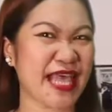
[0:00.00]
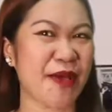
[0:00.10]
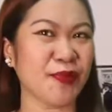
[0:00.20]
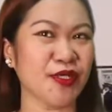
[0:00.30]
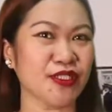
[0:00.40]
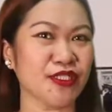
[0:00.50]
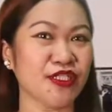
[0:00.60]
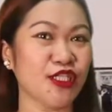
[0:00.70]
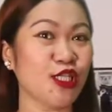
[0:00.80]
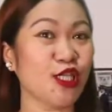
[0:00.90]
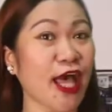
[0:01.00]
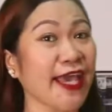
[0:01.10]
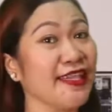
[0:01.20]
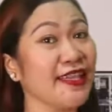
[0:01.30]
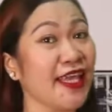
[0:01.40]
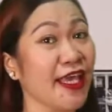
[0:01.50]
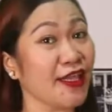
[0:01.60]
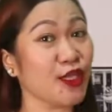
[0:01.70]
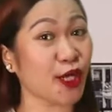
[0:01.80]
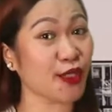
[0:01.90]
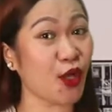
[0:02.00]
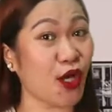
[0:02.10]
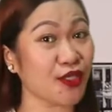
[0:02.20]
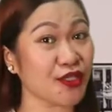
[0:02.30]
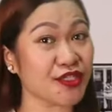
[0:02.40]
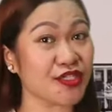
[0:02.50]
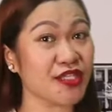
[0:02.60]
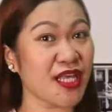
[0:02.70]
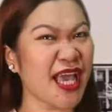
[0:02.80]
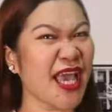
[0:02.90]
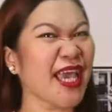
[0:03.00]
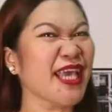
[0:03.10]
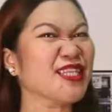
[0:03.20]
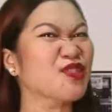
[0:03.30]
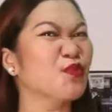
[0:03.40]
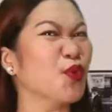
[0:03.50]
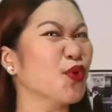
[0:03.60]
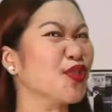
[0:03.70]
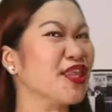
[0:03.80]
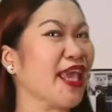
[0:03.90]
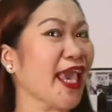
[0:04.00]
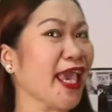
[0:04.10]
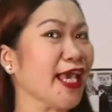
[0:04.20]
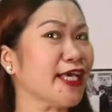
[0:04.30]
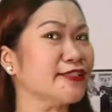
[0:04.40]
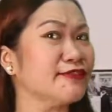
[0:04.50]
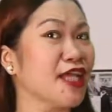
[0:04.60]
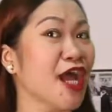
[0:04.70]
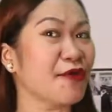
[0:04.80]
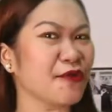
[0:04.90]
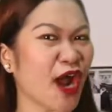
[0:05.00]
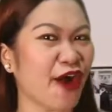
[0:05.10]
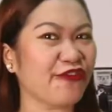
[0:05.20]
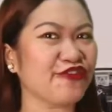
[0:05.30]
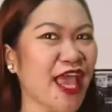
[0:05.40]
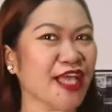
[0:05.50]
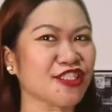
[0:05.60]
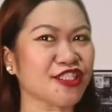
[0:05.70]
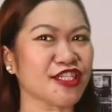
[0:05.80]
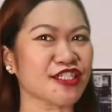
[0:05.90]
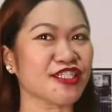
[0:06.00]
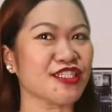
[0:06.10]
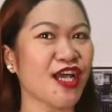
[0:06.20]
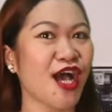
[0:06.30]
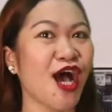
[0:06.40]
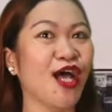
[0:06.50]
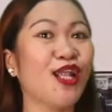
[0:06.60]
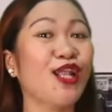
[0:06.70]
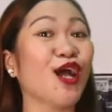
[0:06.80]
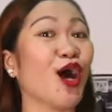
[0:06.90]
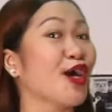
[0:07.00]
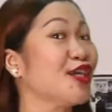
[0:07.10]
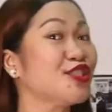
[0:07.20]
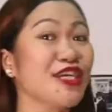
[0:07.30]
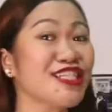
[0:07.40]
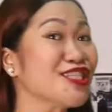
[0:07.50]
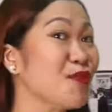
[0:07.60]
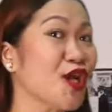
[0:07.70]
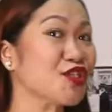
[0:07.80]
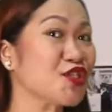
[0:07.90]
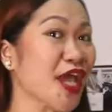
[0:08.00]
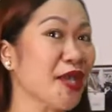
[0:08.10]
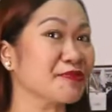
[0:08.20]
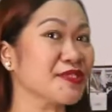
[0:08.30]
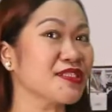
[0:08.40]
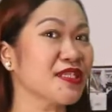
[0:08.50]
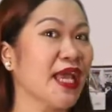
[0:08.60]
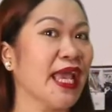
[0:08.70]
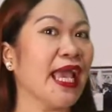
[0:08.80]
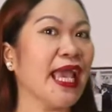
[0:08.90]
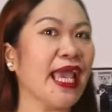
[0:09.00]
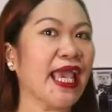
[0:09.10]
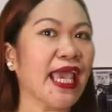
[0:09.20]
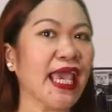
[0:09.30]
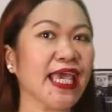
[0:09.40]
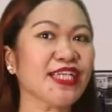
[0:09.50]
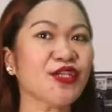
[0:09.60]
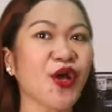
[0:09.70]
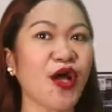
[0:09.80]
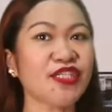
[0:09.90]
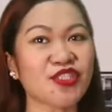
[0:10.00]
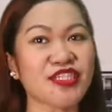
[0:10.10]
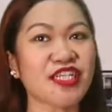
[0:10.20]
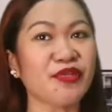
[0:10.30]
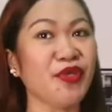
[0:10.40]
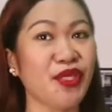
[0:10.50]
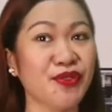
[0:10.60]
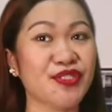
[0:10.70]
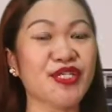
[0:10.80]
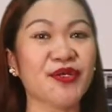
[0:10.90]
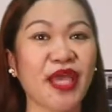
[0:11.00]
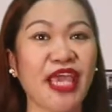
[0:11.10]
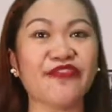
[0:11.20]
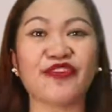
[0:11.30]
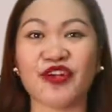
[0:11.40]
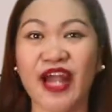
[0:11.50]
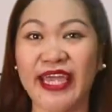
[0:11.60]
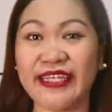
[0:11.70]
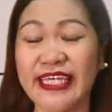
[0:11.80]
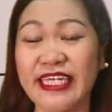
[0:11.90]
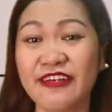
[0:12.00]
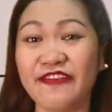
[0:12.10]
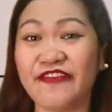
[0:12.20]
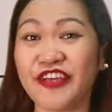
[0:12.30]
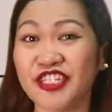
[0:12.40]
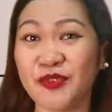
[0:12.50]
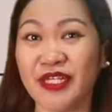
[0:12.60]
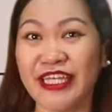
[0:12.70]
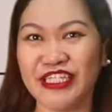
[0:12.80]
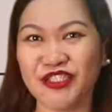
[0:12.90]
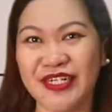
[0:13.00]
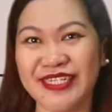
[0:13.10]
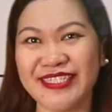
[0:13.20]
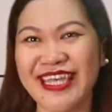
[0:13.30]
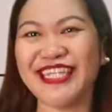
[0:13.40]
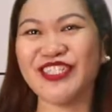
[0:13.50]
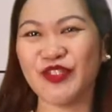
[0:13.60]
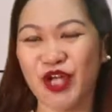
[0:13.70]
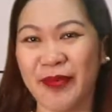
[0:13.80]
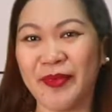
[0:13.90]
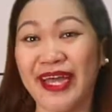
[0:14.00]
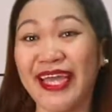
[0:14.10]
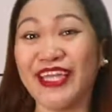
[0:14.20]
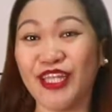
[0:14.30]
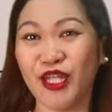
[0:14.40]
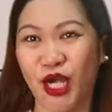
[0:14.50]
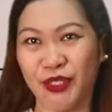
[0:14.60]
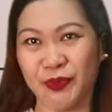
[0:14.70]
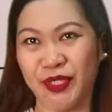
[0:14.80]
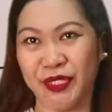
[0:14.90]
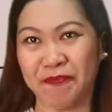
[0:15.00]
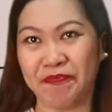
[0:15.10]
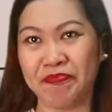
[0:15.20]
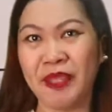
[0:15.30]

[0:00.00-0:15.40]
example, light and dark colors, smooth and rough textures, large and small shapes. And contrast can be used to create variety, visual interest, and drama in an artwork.